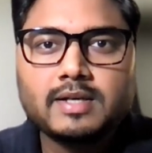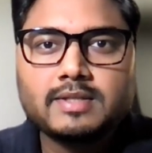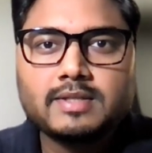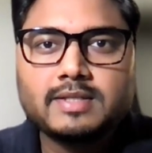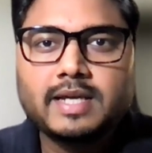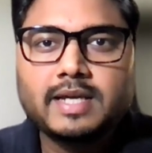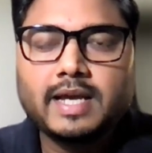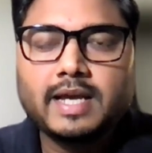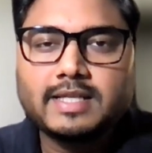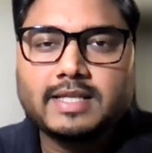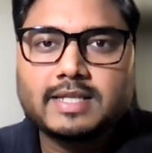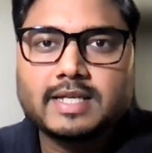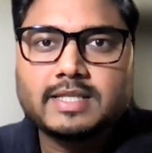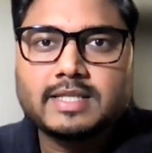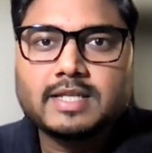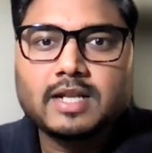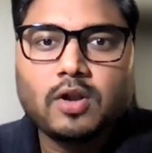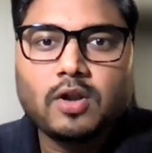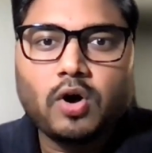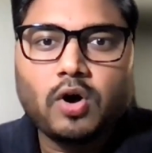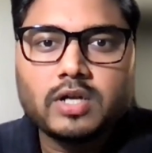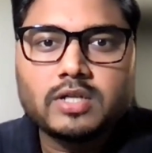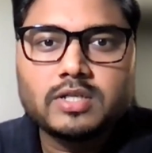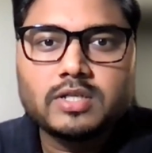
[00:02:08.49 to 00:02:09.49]
See, it's a
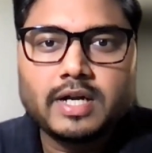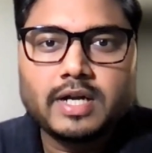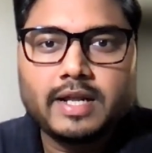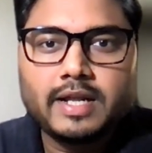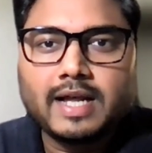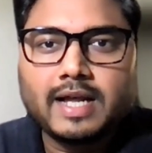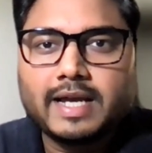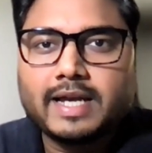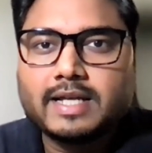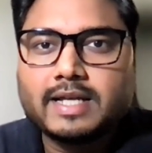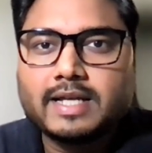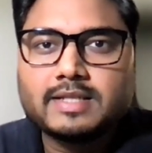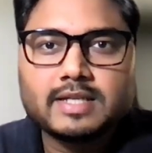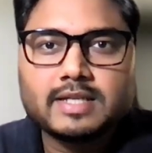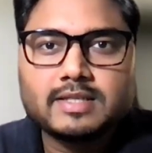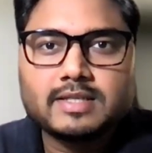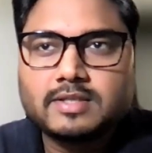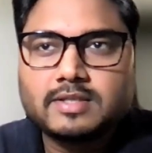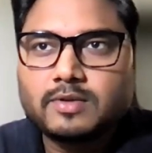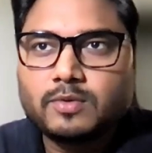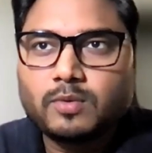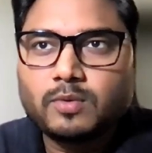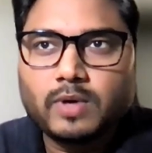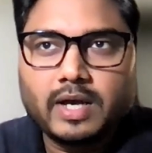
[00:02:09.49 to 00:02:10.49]
long journey. Like
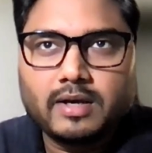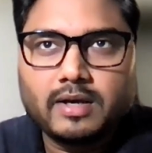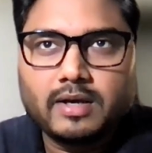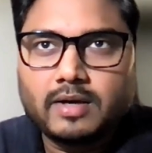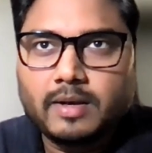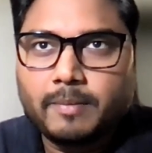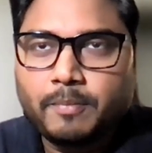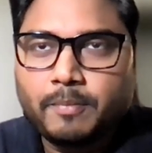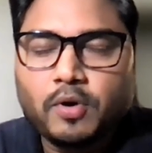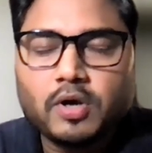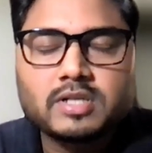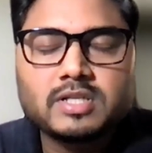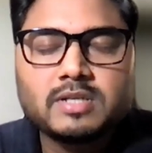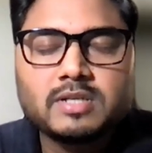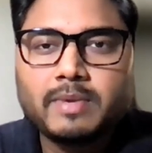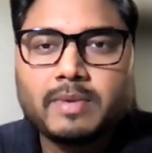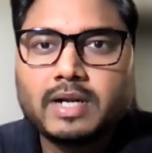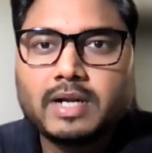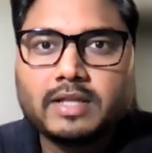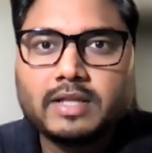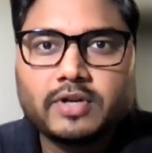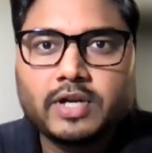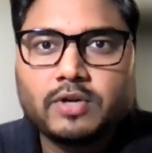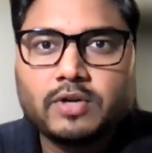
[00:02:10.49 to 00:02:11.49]

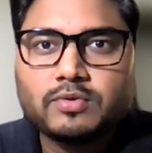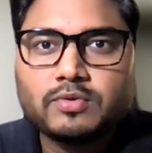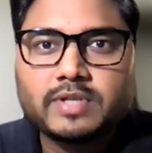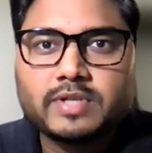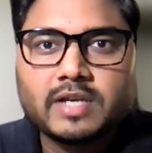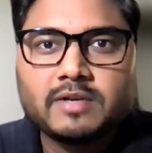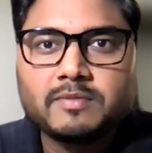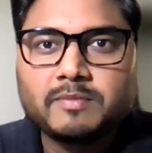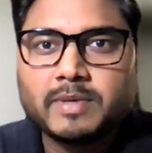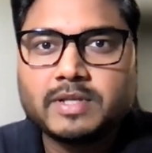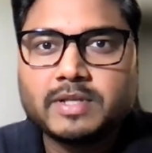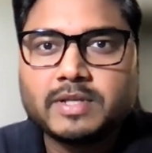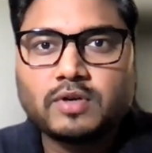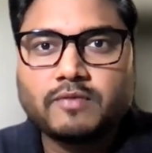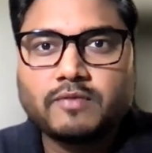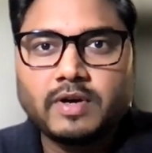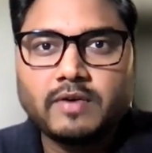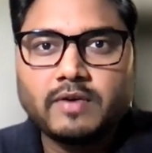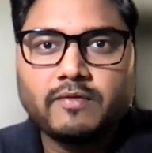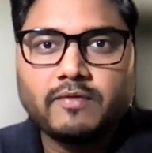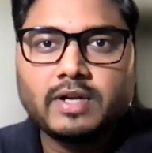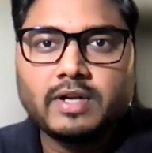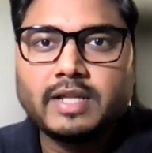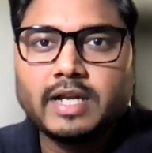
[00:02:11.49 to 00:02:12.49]
approximately 3 to 6 months of
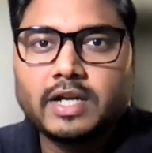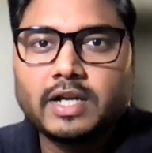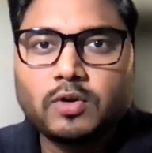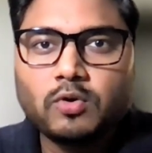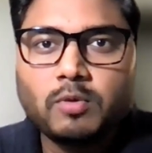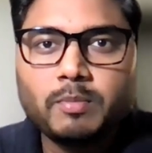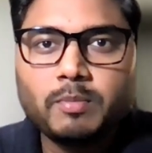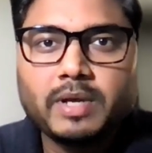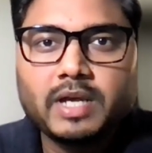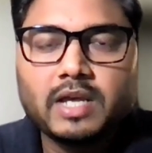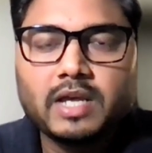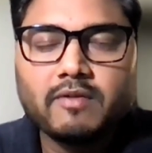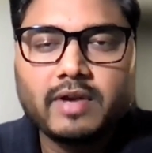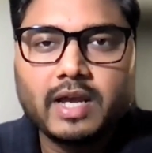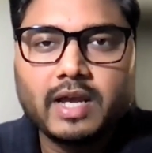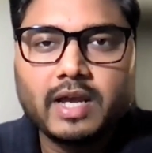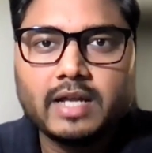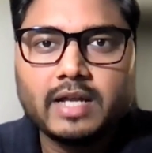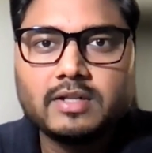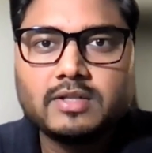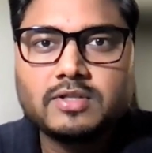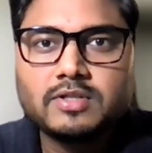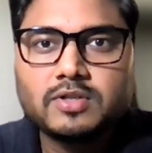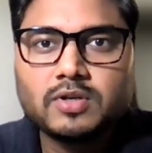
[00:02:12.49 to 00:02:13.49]
effort that you will be giving
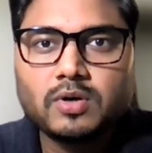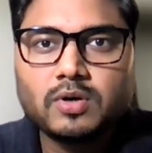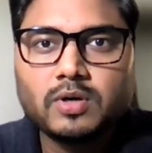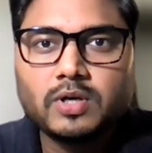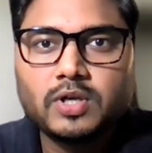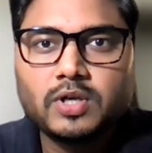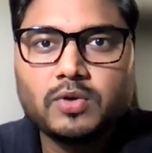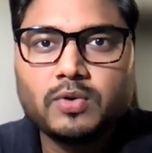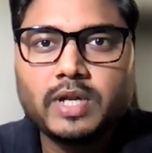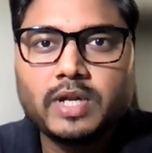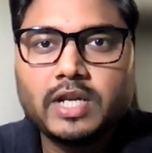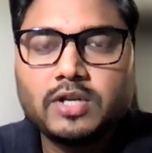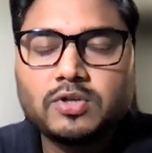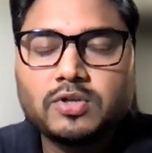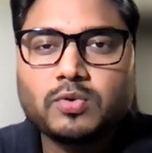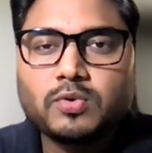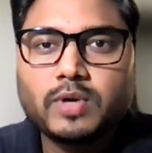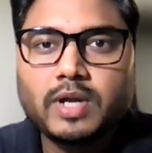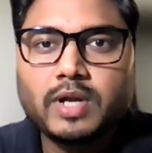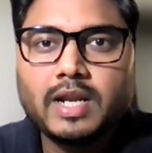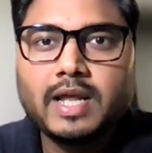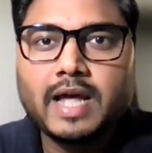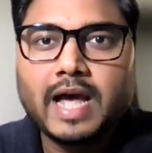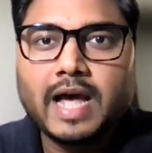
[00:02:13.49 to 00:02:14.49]
in. So you need to
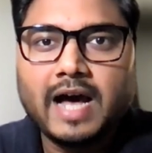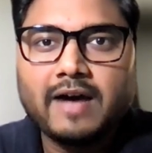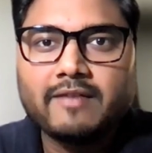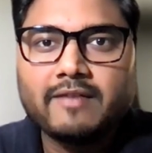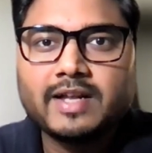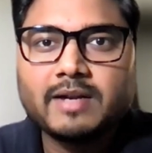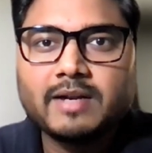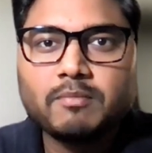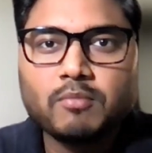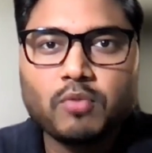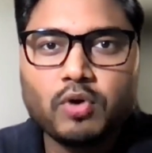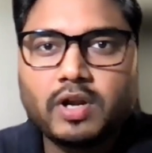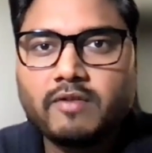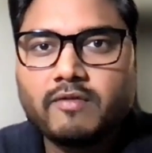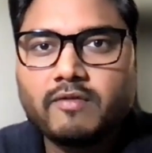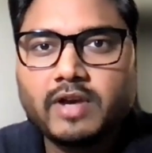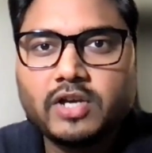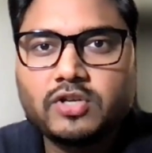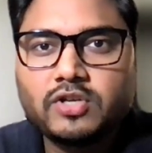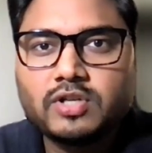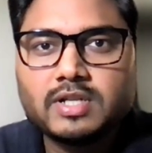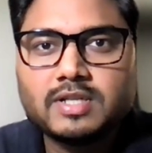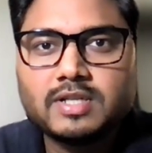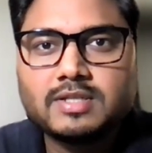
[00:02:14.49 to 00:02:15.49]
really have that
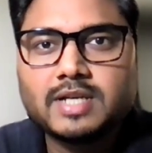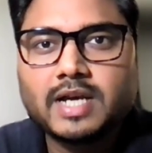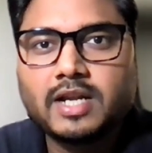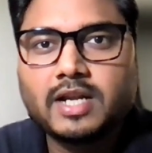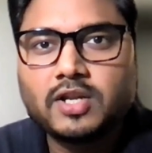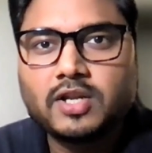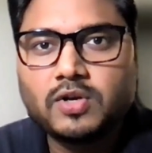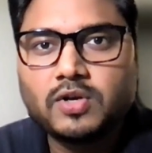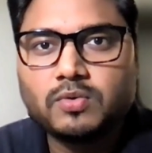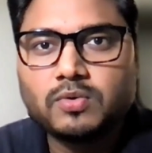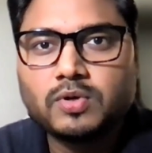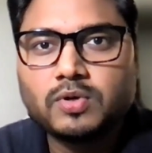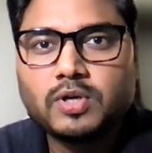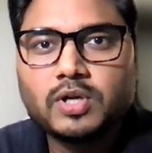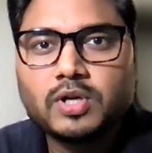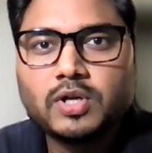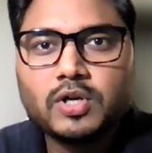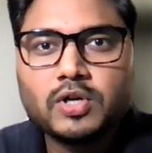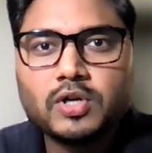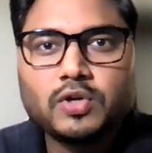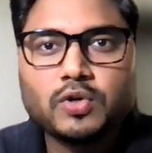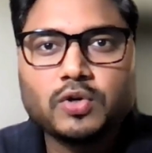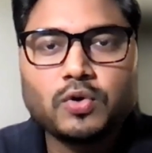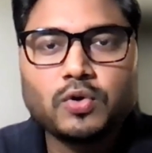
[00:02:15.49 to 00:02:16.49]
motivation inside you
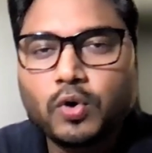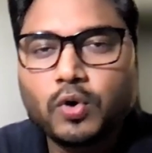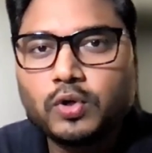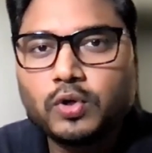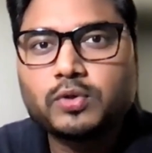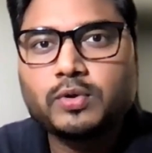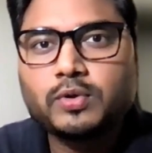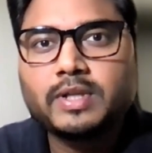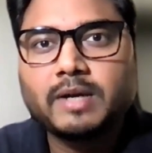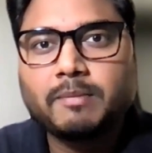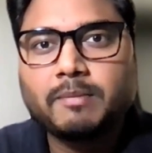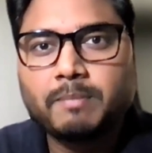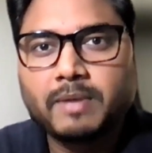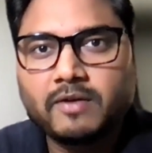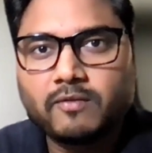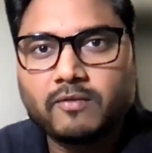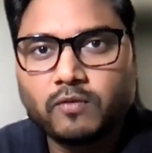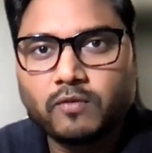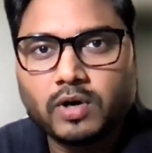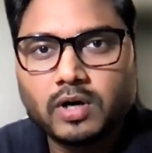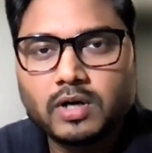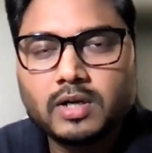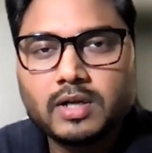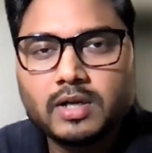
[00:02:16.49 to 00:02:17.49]
to go through that
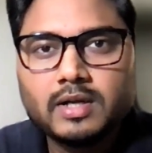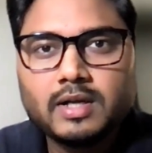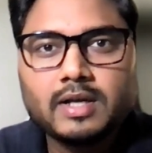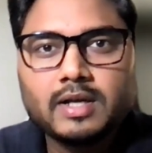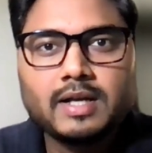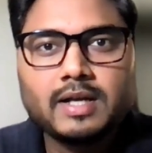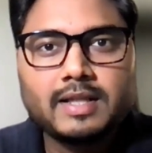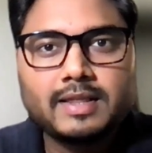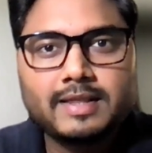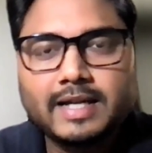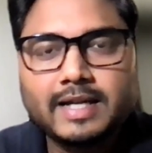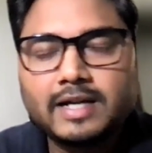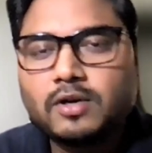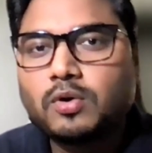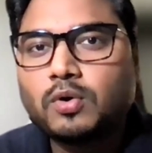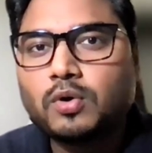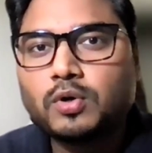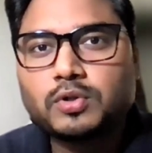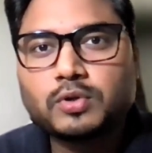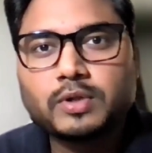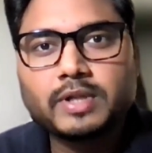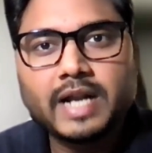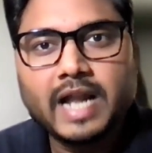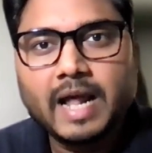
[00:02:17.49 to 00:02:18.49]
prep work, then
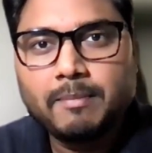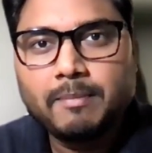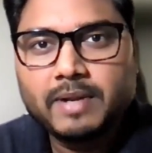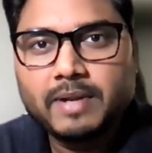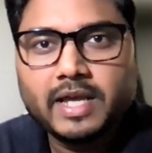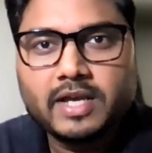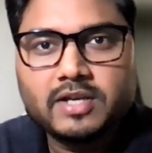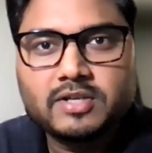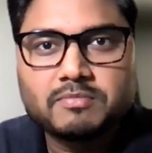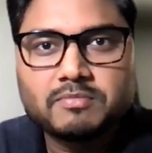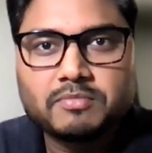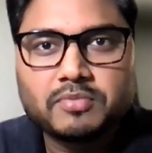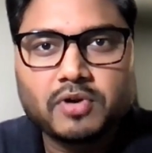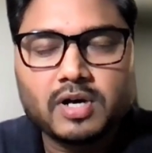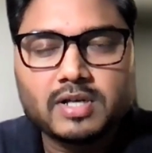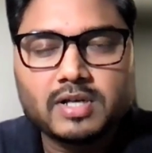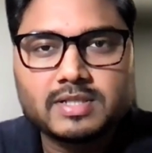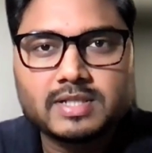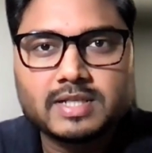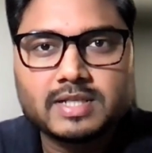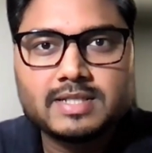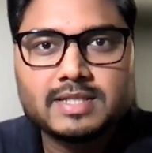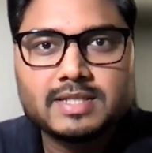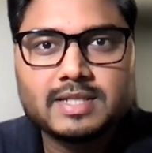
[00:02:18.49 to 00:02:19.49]
go through the application
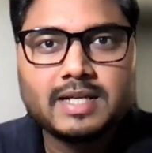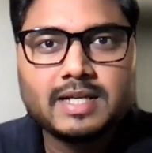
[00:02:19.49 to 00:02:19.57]
process,